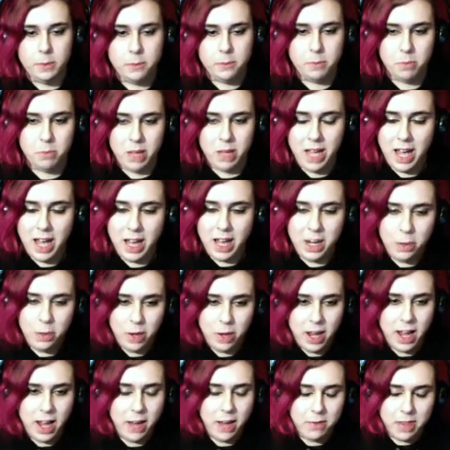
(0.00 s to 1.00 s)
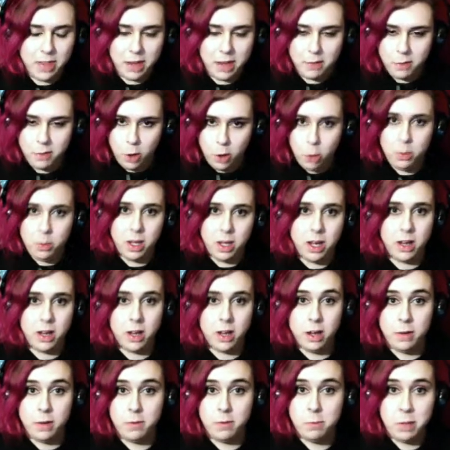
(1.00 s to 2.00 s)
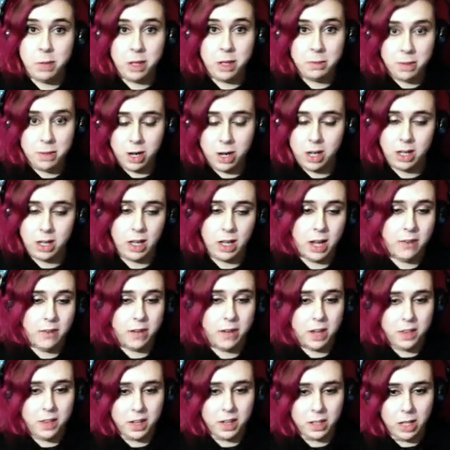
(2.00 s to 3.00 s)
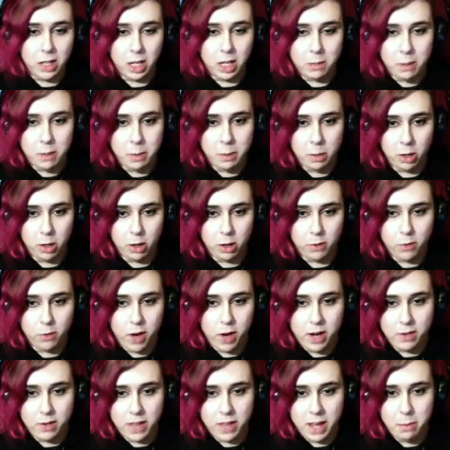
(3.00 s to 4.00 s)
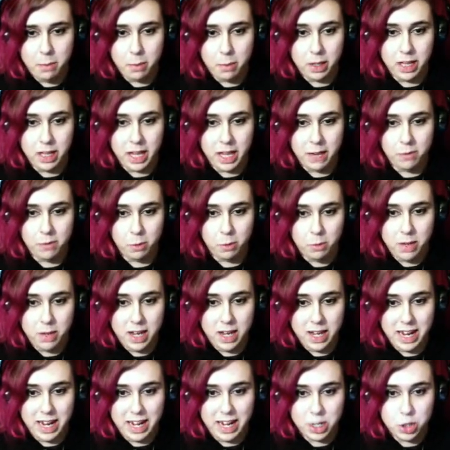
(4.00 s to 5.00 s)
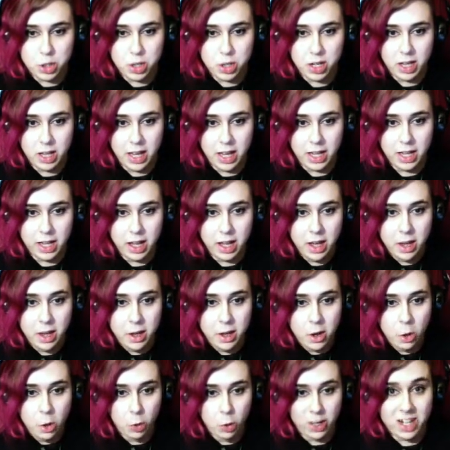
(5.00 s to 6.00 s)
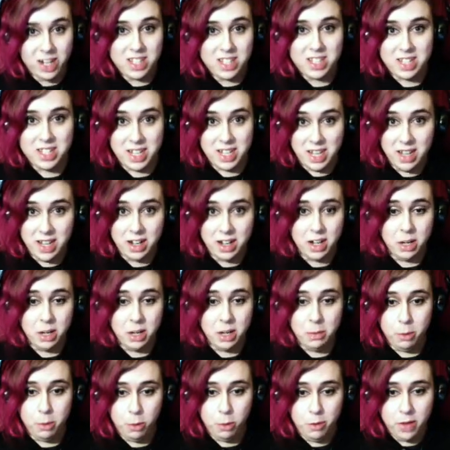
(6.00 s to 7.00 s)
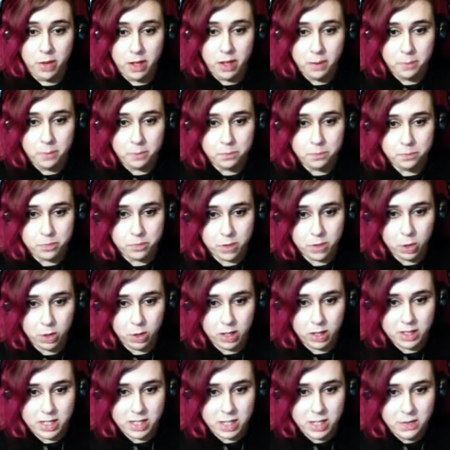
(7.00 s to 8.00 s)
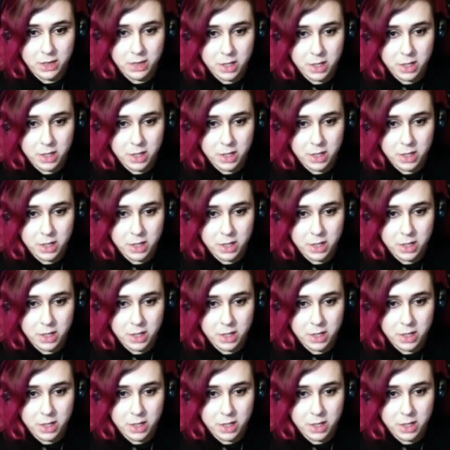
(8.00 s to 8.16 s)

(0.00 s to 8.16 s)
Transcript: But yeah, anyway, I have that phobia of being buried alive. And I think a lot of people are afraid of that, but like for me, it actually like, when I see it in a movie or in a TV